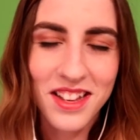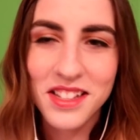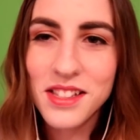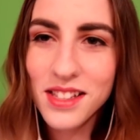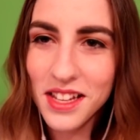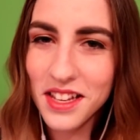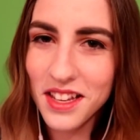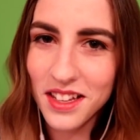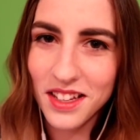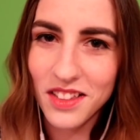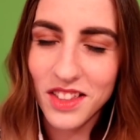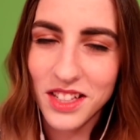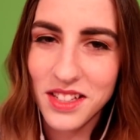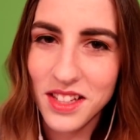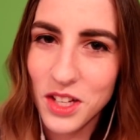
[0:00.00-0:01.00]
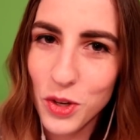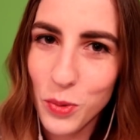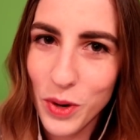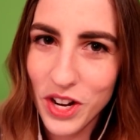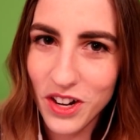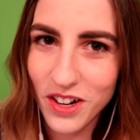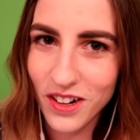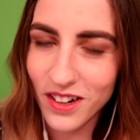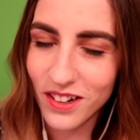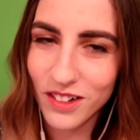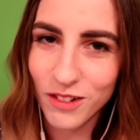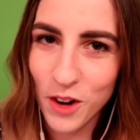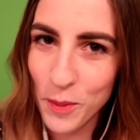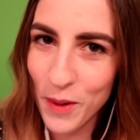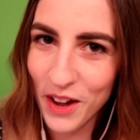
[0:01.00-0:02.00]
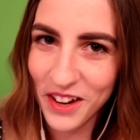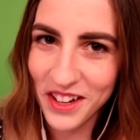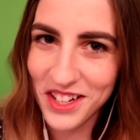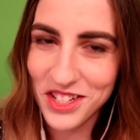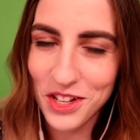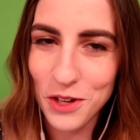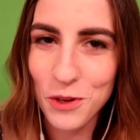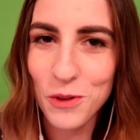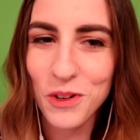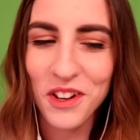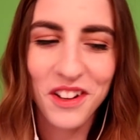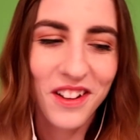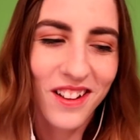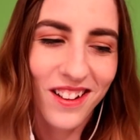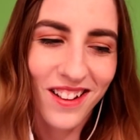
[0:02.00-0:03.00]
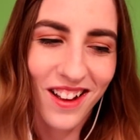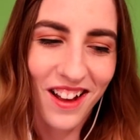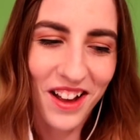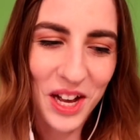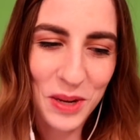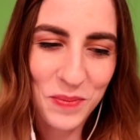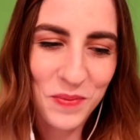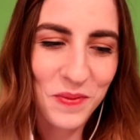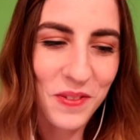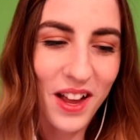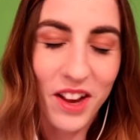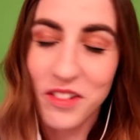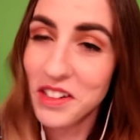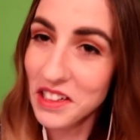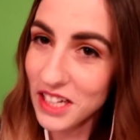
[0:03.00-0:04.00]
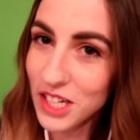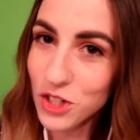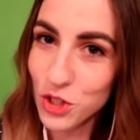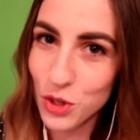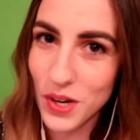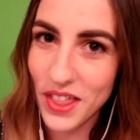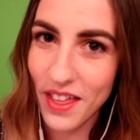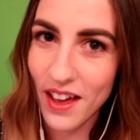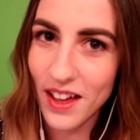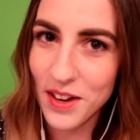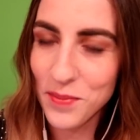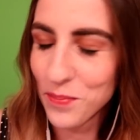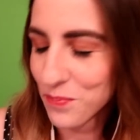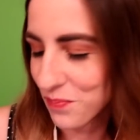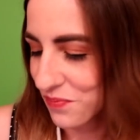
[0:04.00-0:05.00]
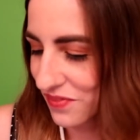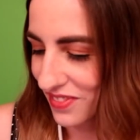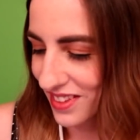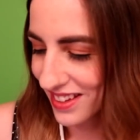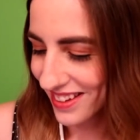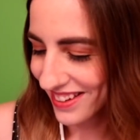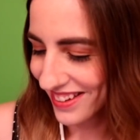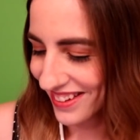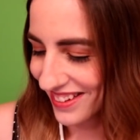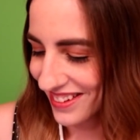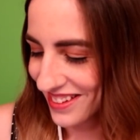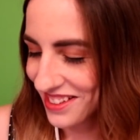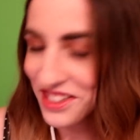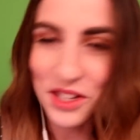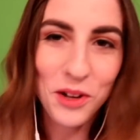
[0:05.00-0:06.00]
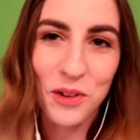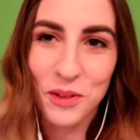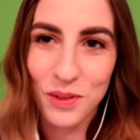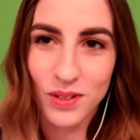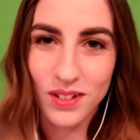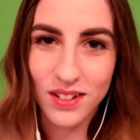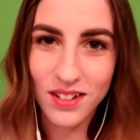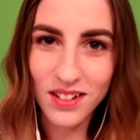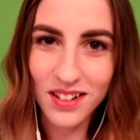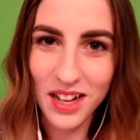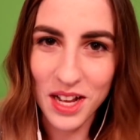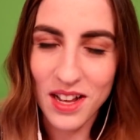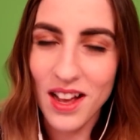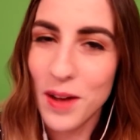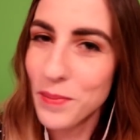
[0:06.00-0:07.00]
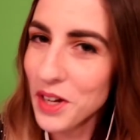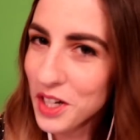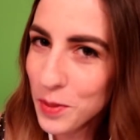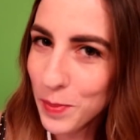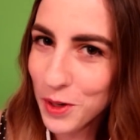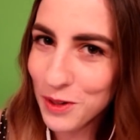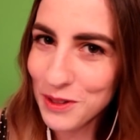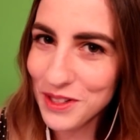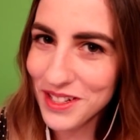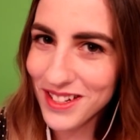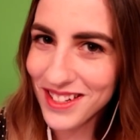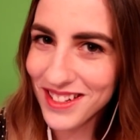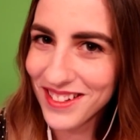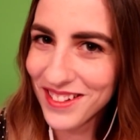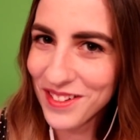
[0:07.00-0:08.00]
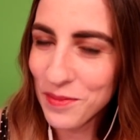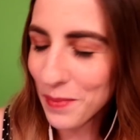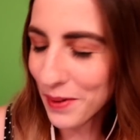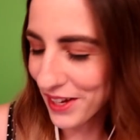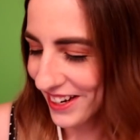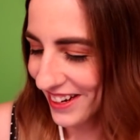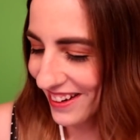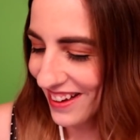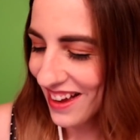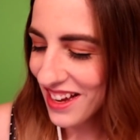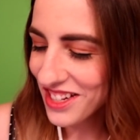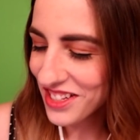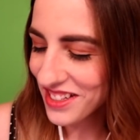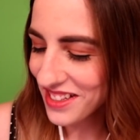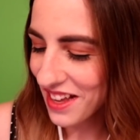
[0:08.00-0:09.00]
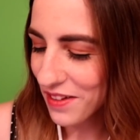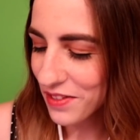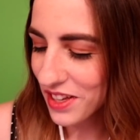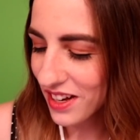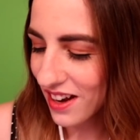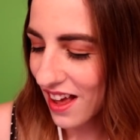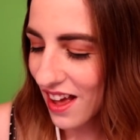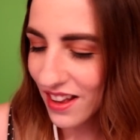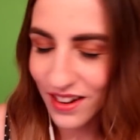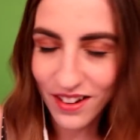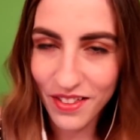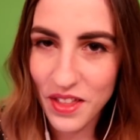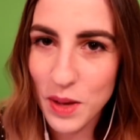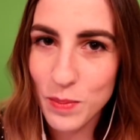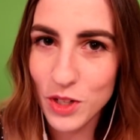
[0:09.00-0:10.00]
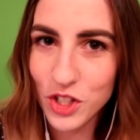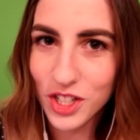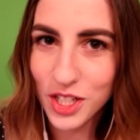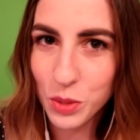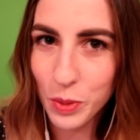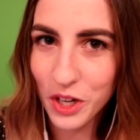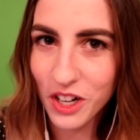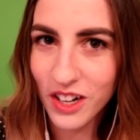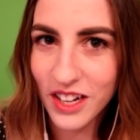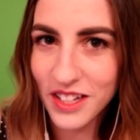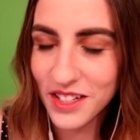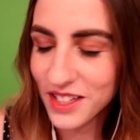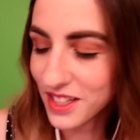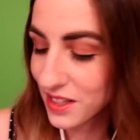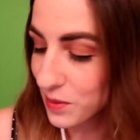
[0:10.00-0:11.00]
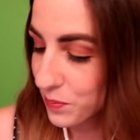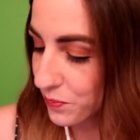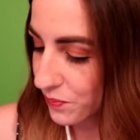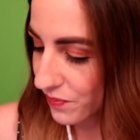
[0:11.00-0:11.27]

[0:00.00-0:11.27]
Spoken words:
singing in this like weird robotic tone. I really enjoy that. So I'm not opposed, but I just haven't had that much experience.